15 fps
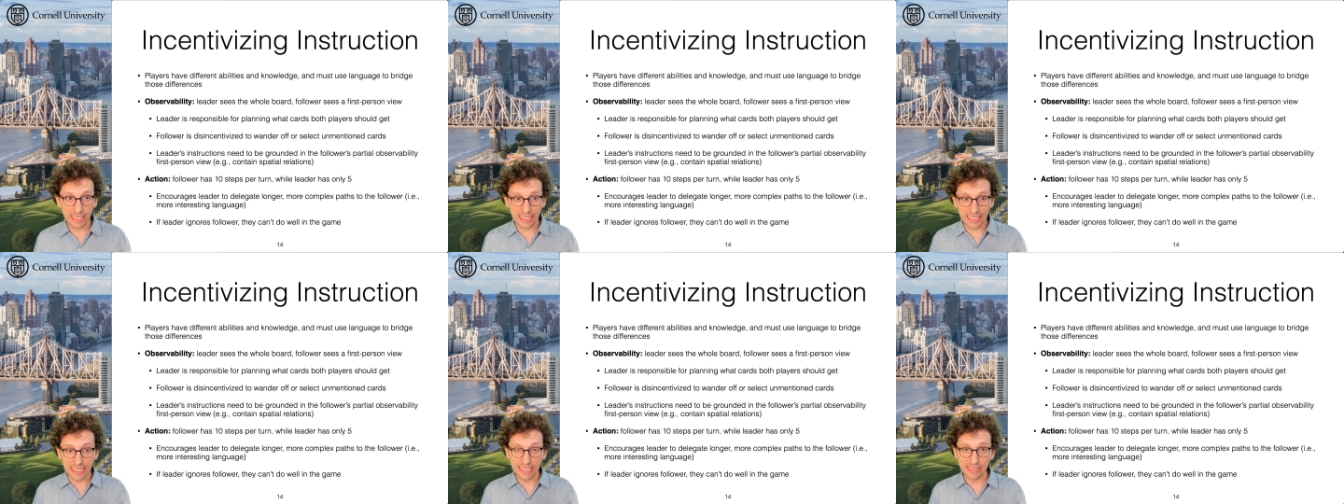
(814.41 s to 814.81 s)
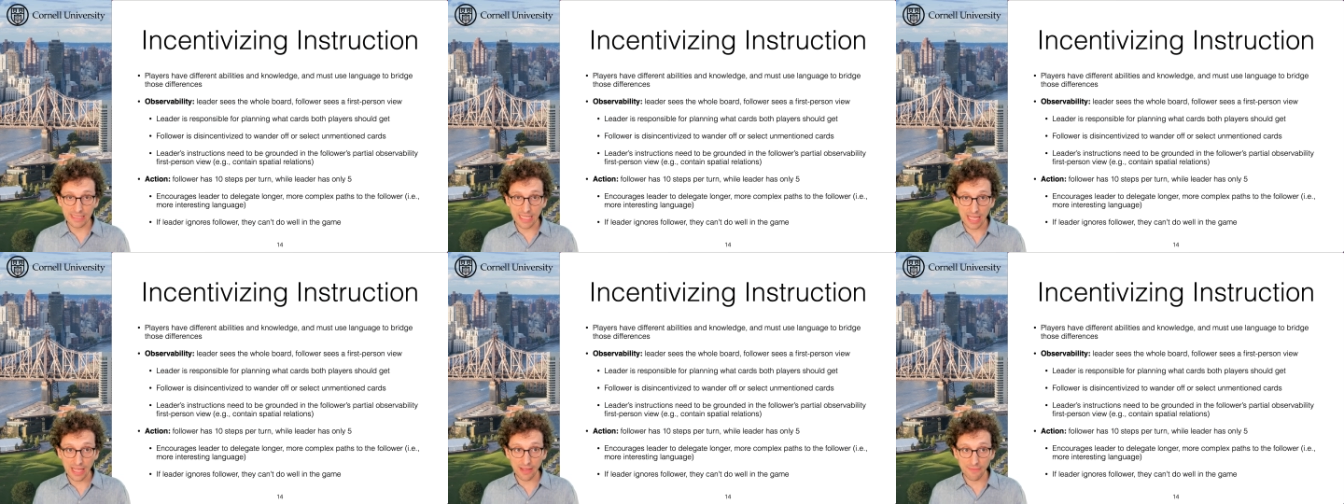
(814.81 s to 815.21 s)
in
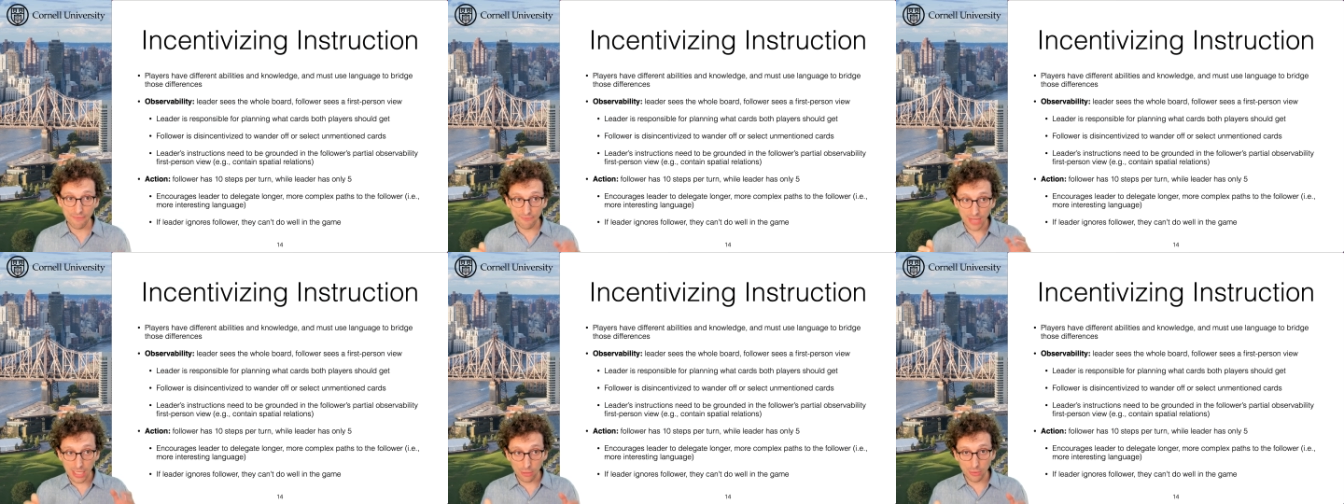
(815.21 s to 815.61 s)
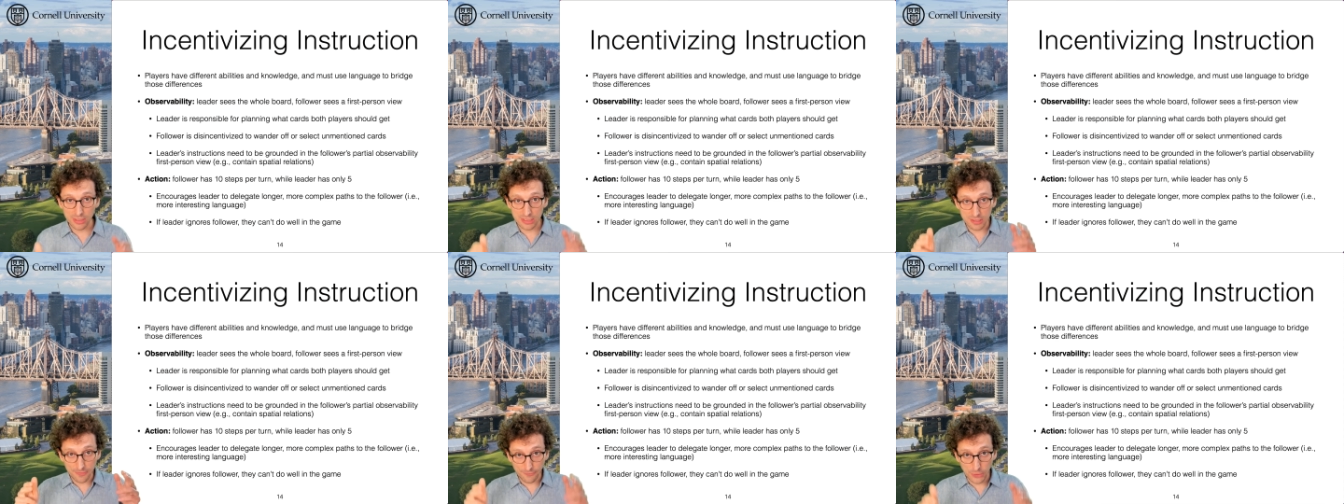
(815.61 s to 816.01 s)
the
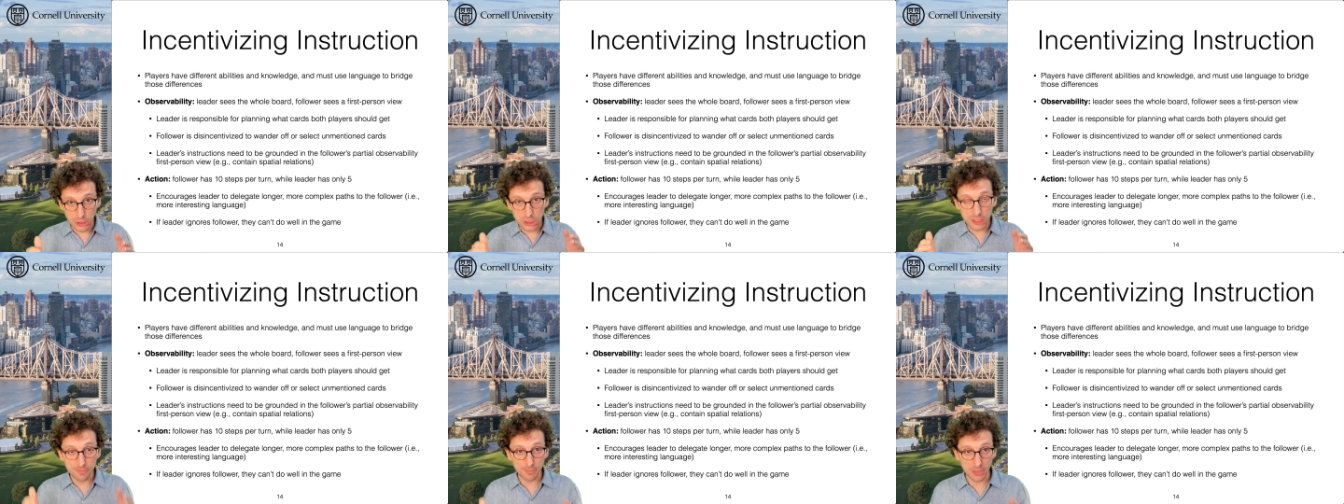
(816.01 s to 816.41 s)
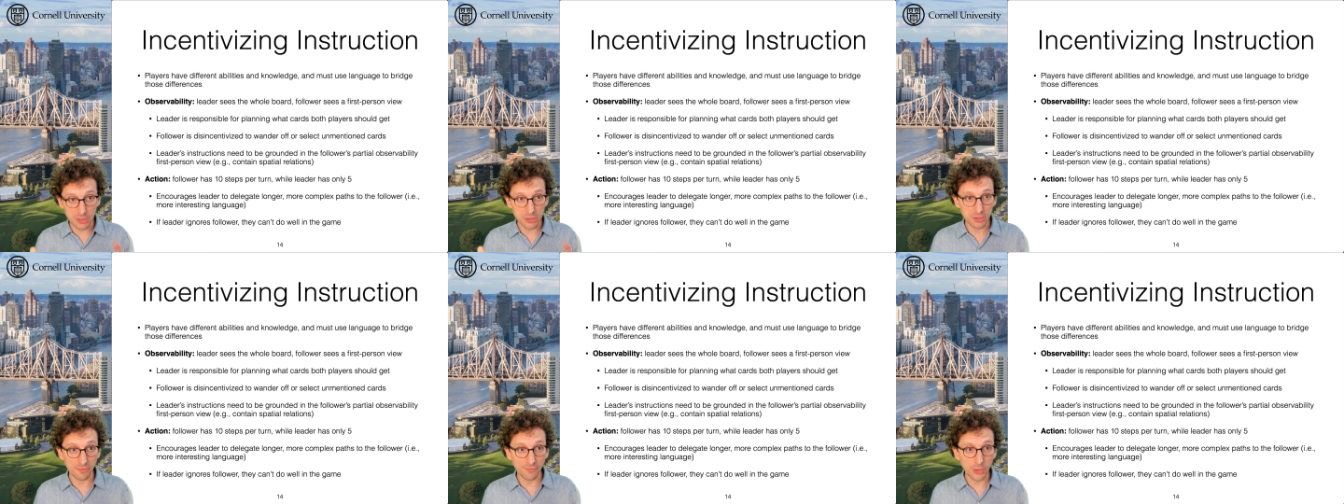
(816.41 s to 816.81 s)
follower's
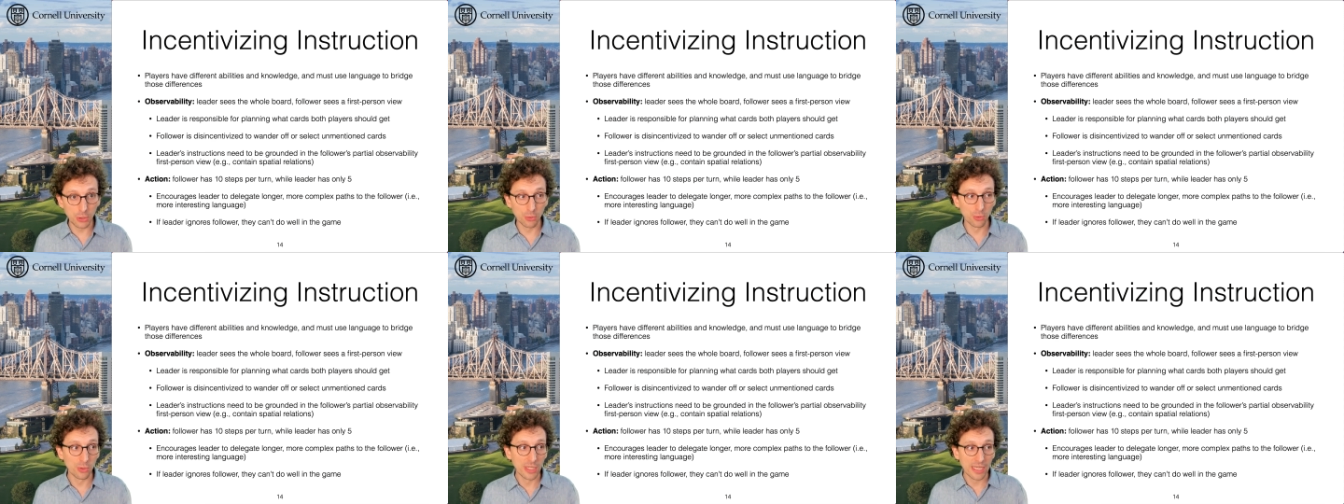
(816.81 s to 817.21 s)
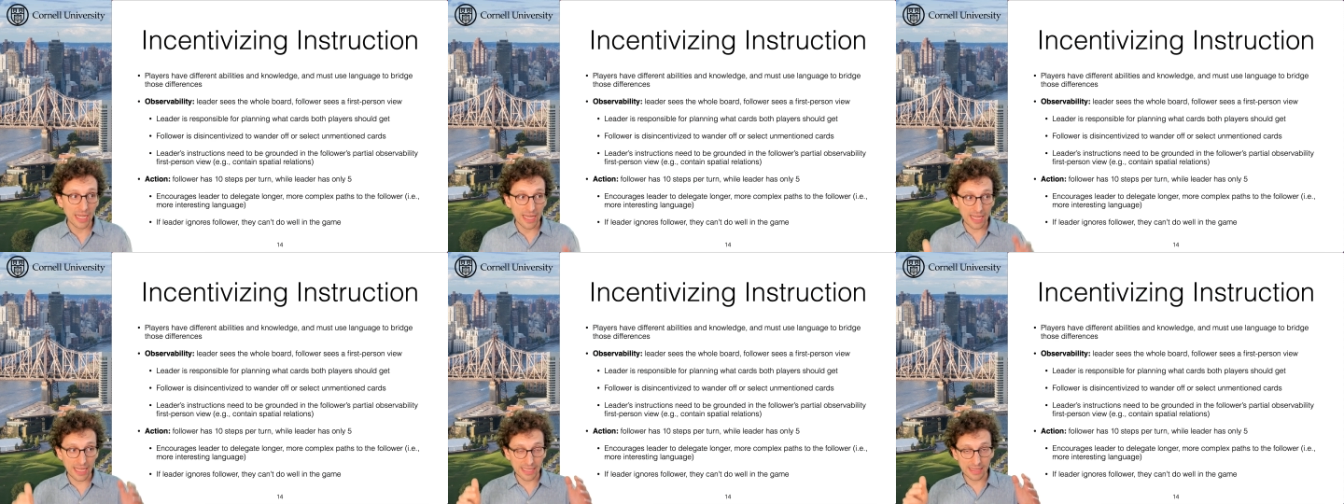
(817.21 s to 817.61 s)
first-person view
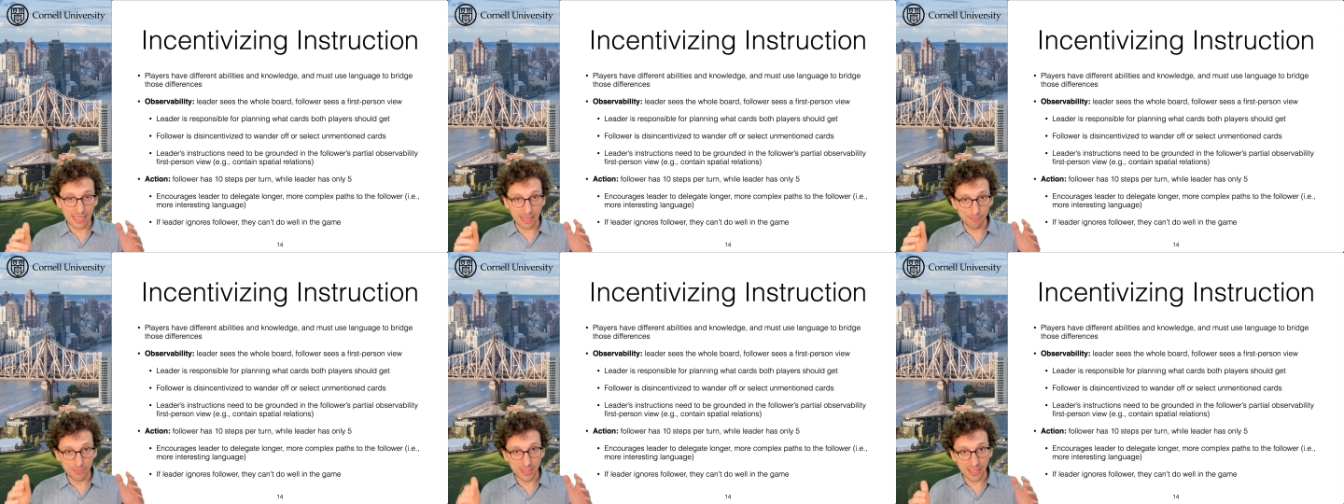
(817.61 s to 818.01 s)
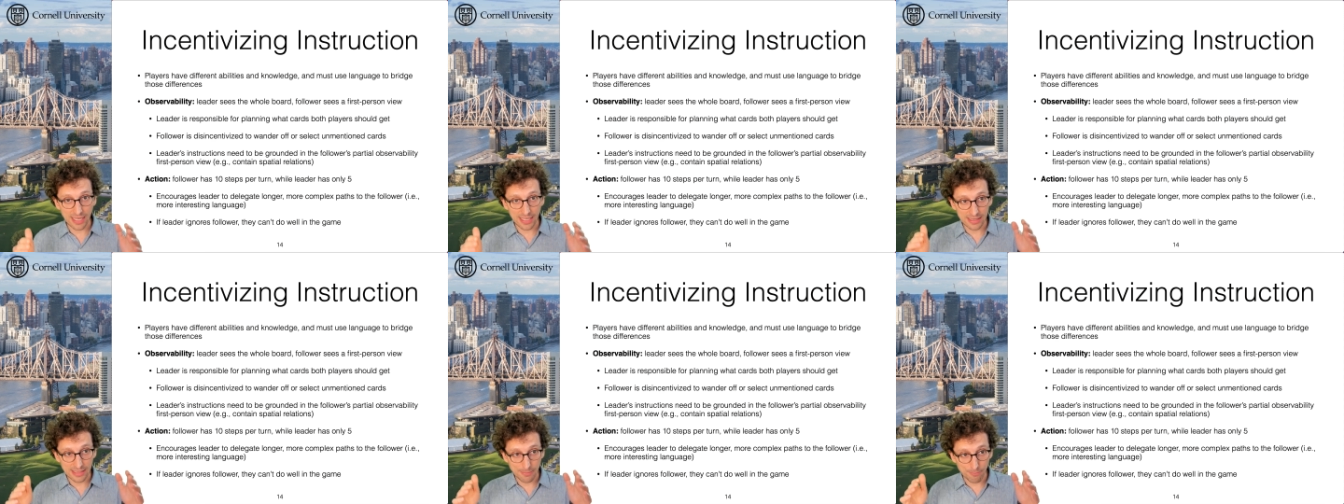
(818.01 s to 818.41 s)
and
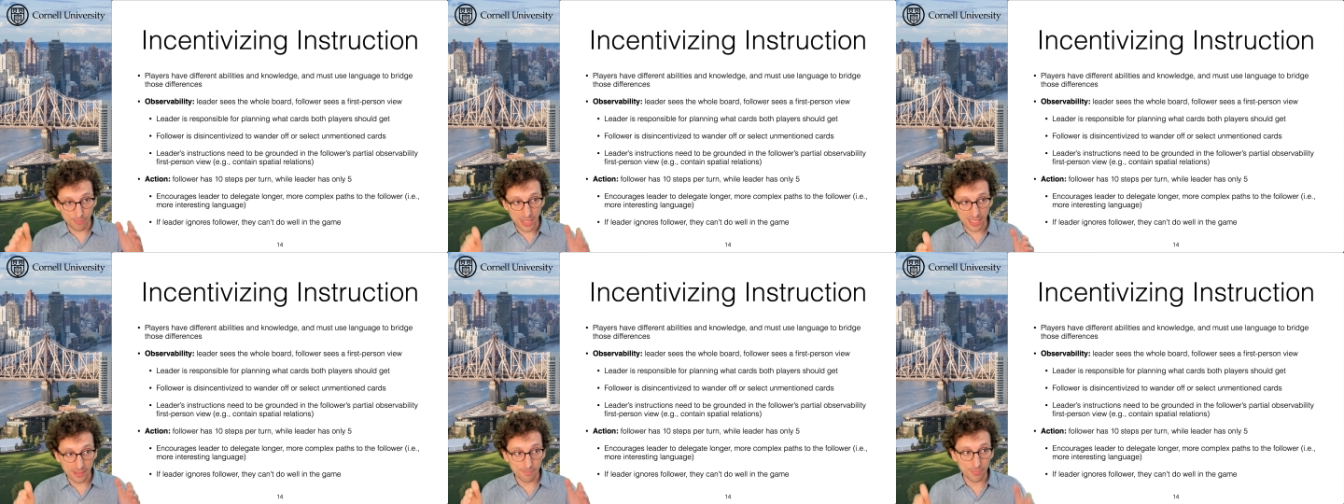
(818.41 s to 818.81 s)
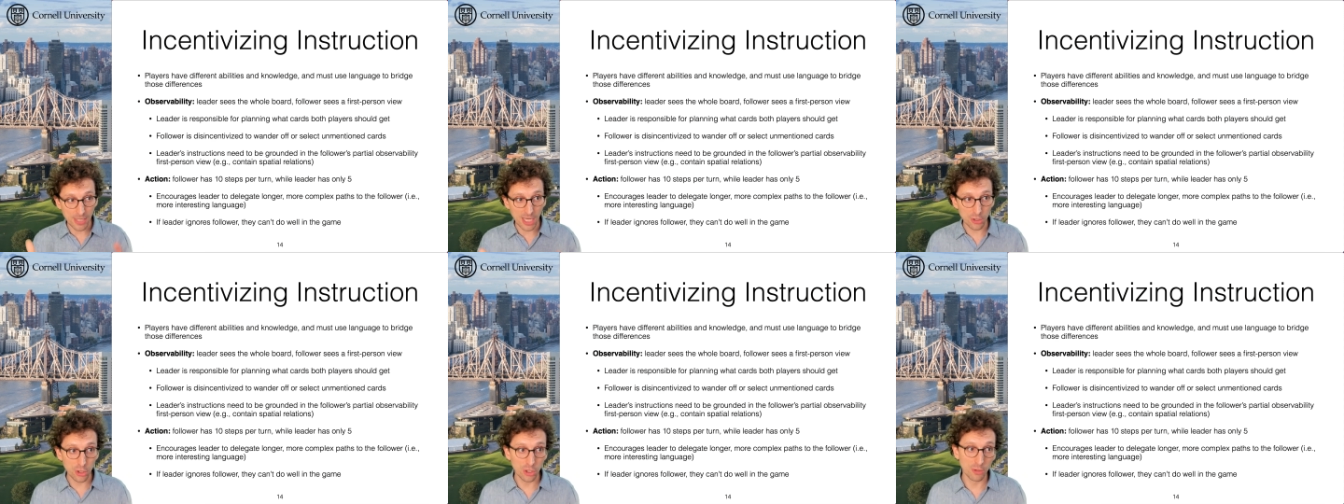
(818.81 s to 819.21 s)

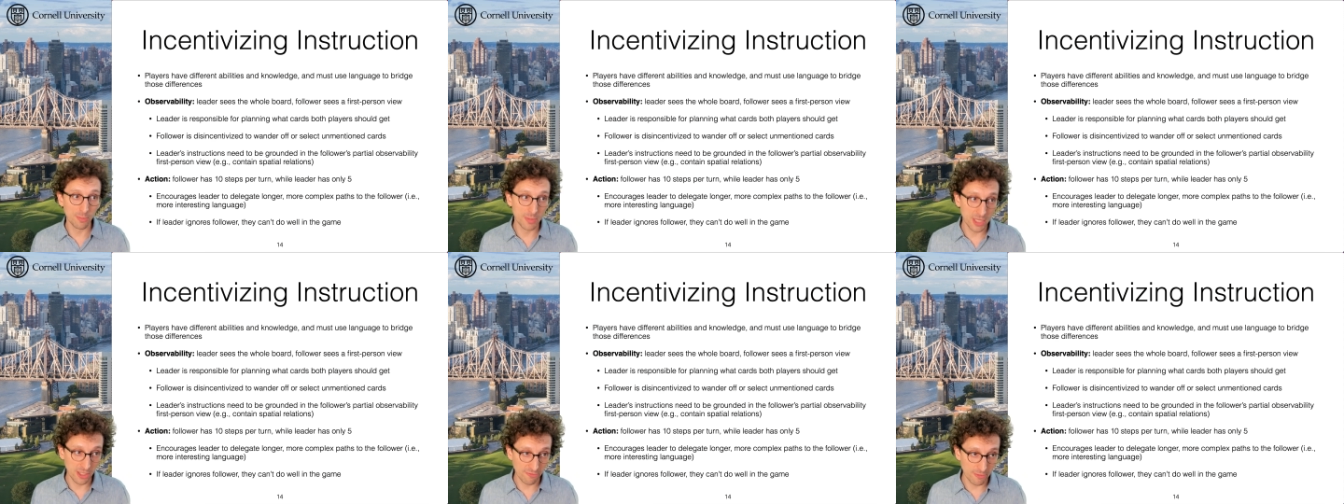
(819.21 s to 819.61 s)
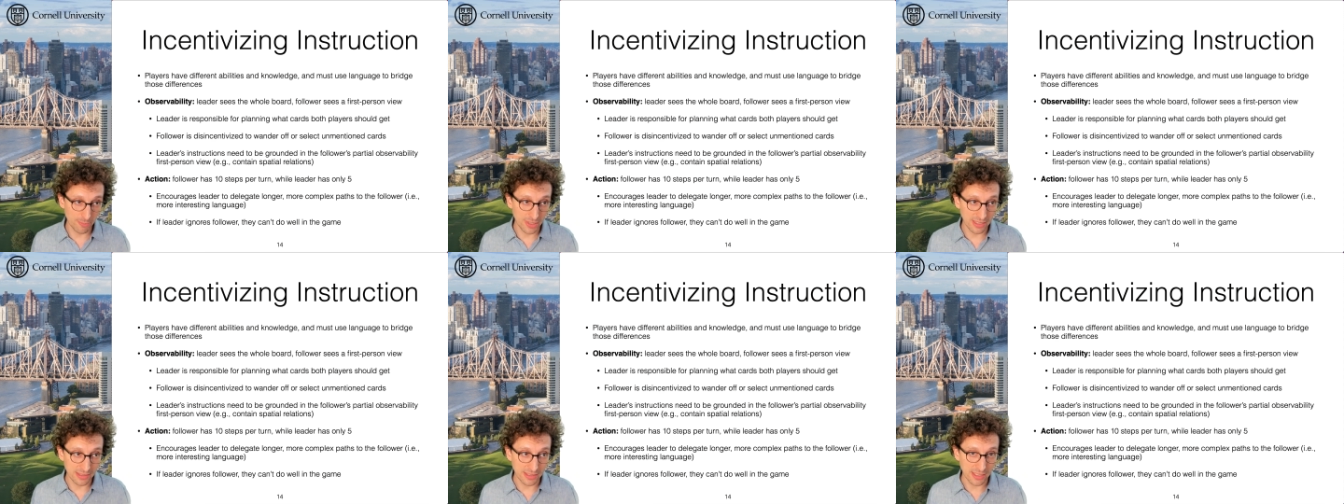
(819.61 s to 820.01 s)
partial
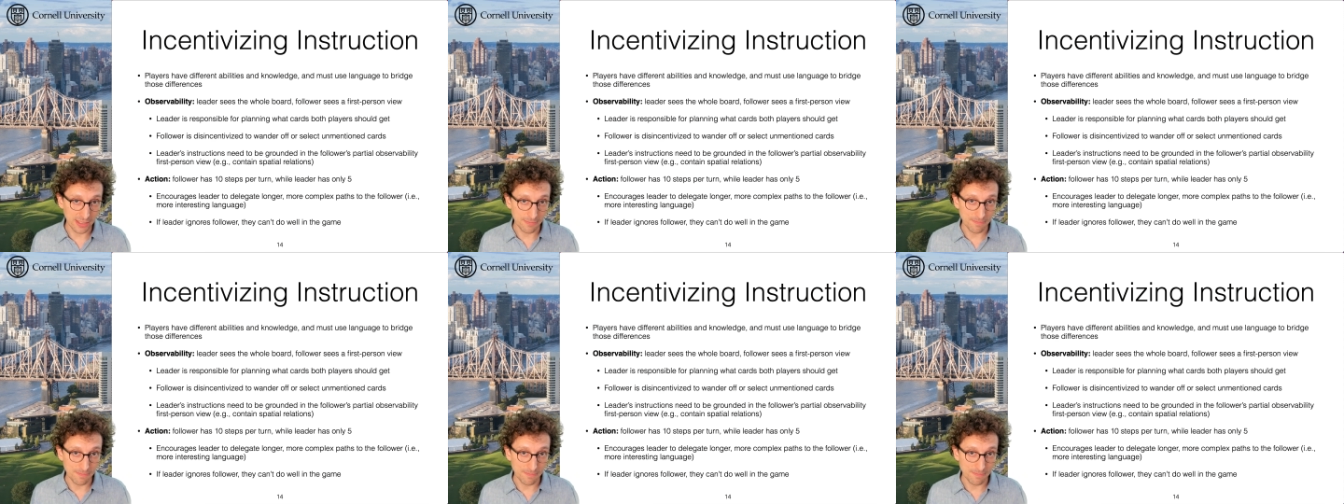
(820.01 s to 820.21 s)
observability.